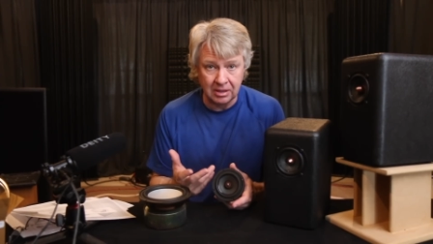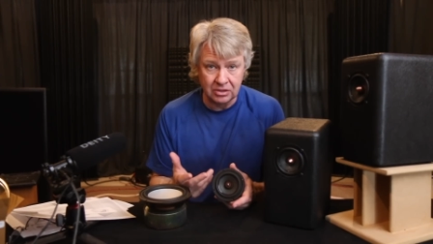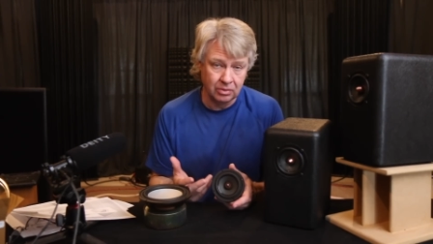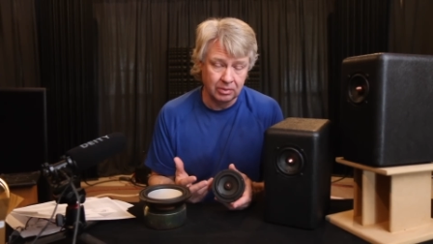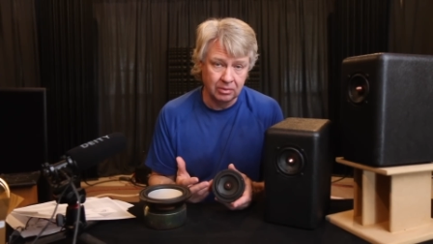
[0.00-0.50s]

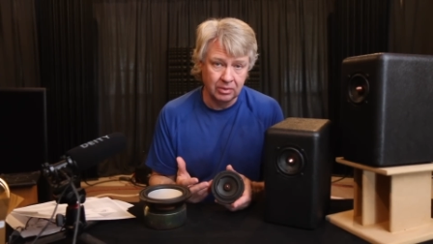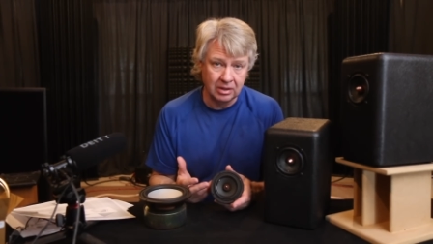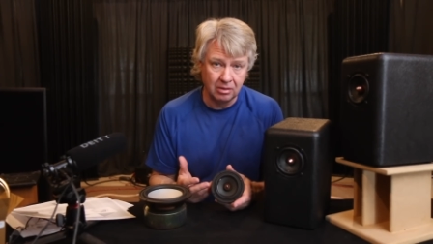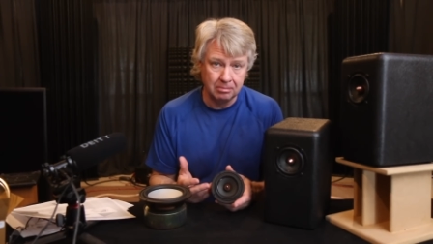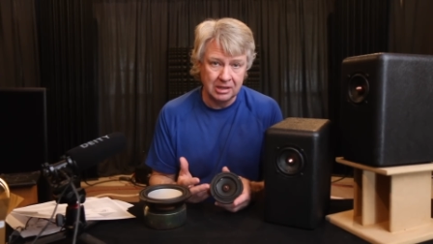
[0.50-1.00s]
That's what we
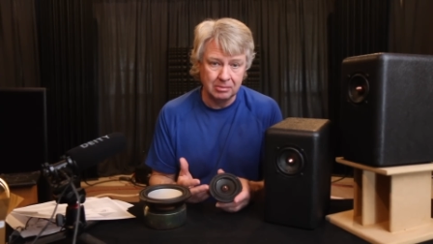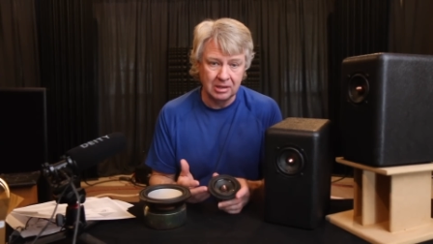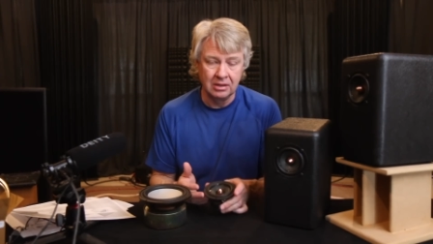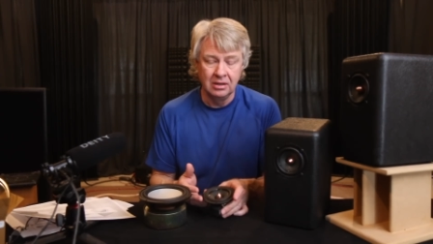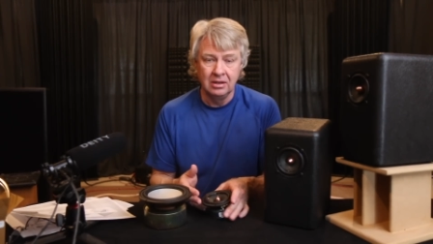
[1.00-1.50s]
call
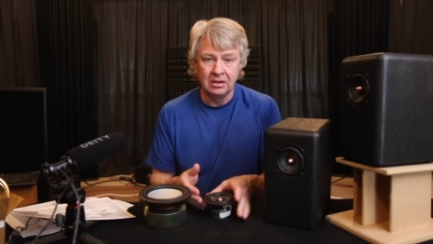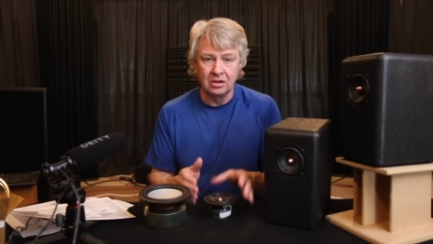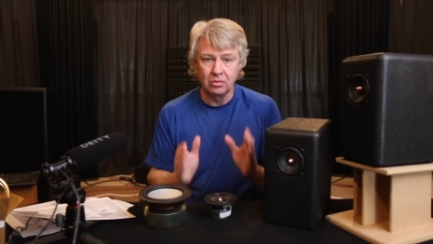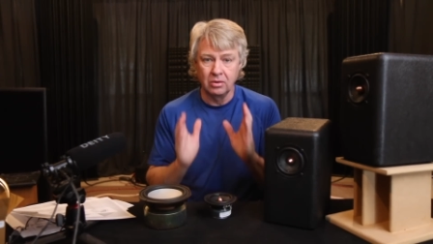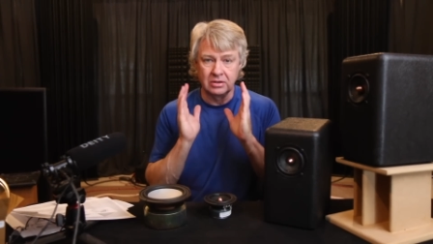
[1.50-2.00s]
beaming. In
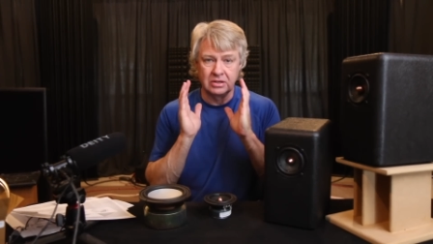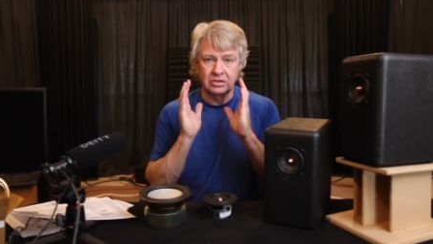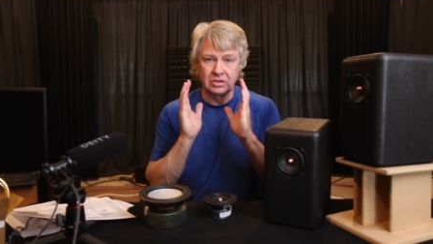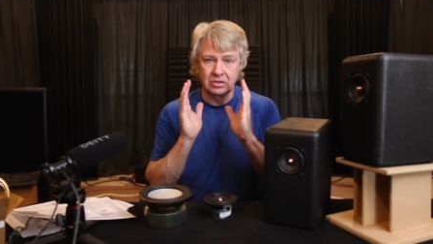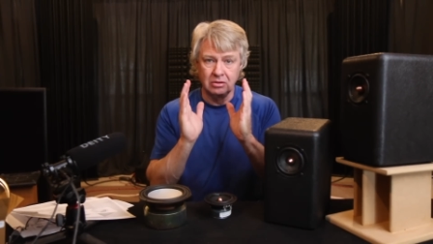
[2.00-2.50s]
other words,
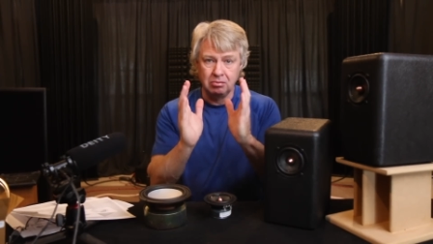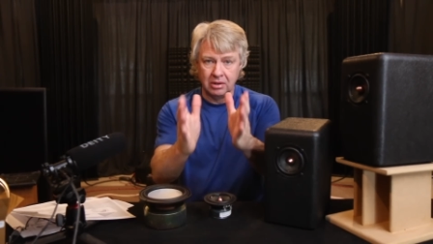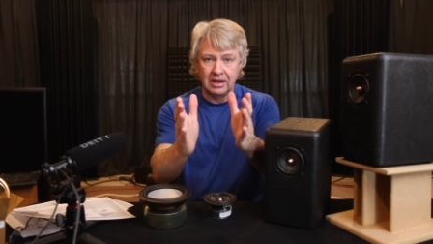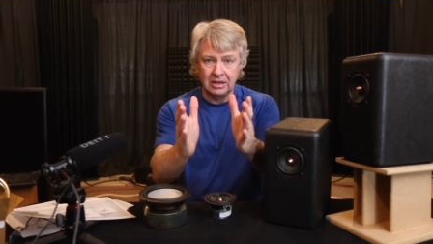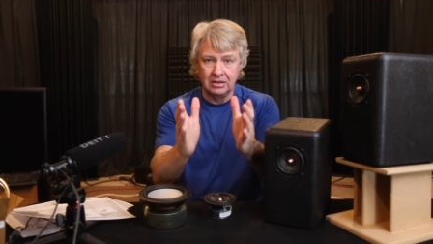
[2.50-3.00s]
it's just gonna
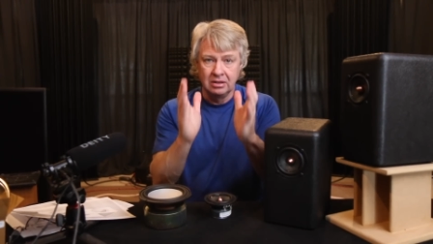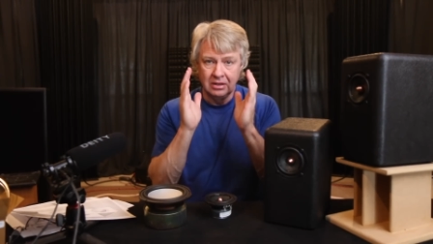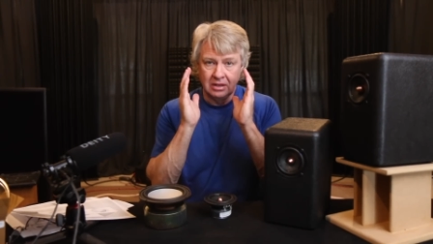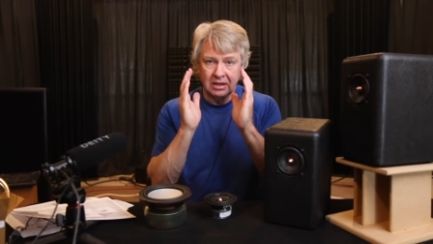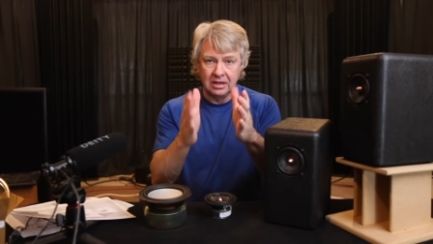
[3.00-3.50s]
play it
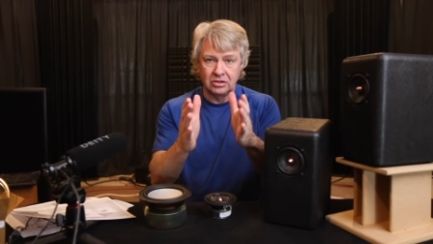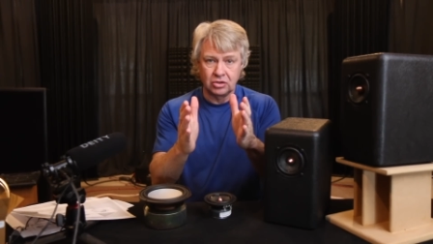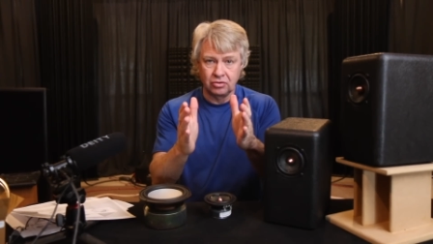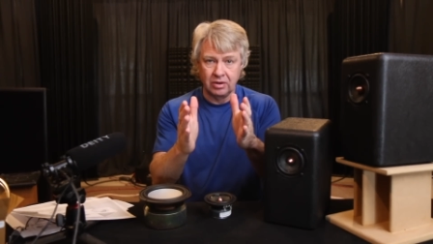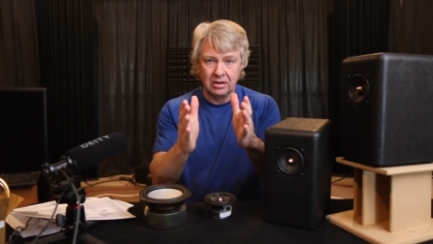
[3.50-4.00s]

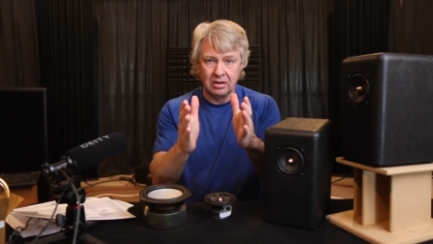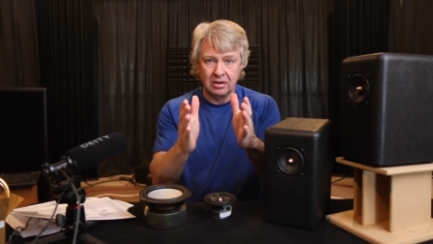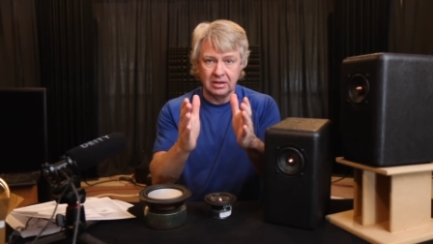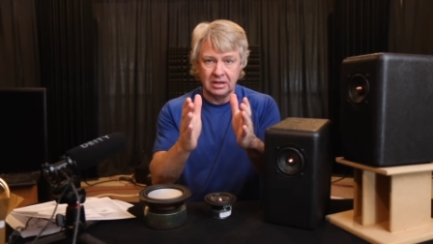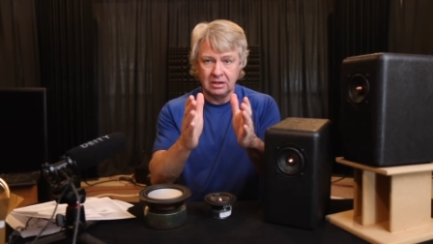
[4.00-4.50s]
straight
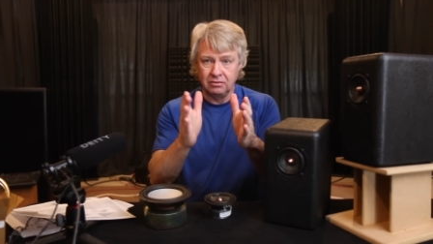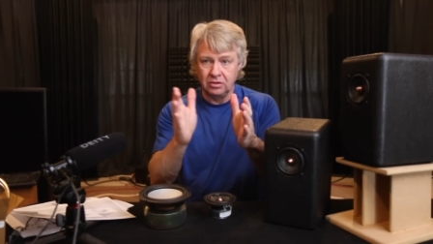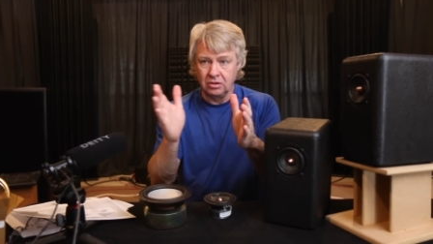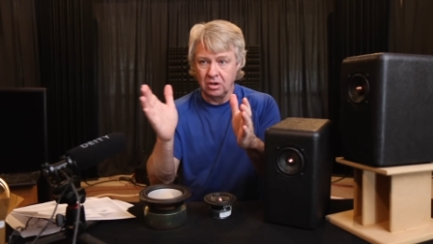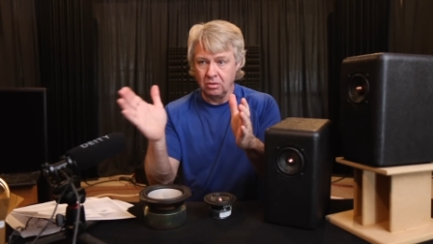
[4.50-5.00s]
on. And if
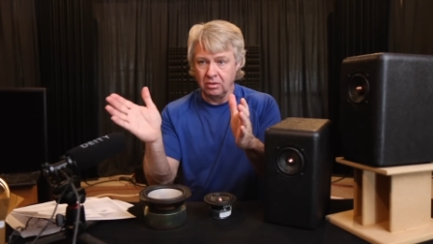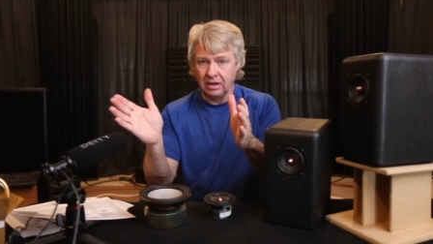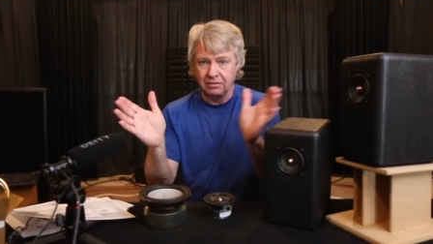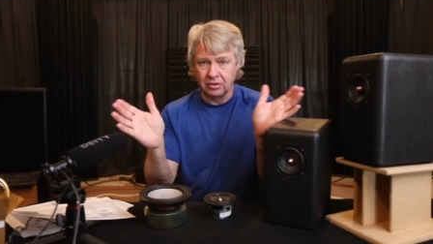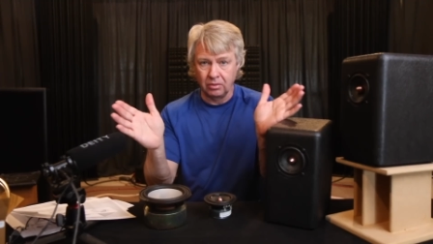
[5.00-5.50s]
you go
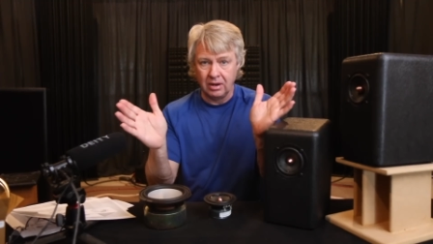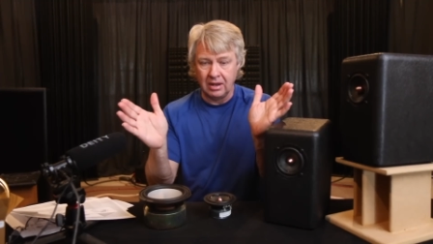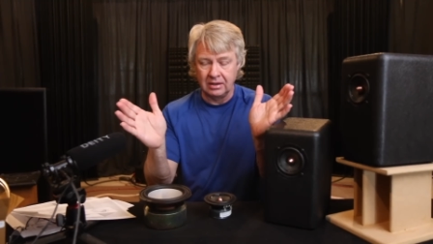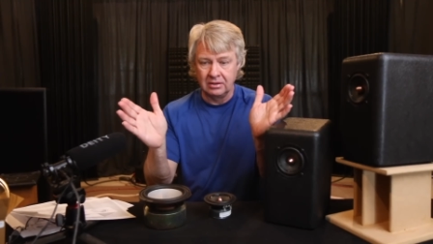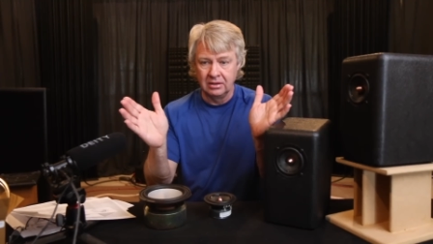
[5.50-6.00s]
left or
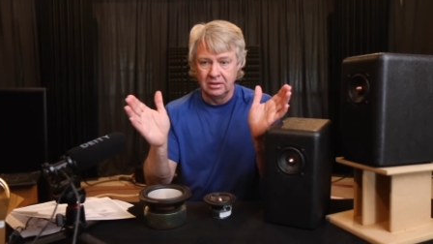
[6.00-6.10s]
right,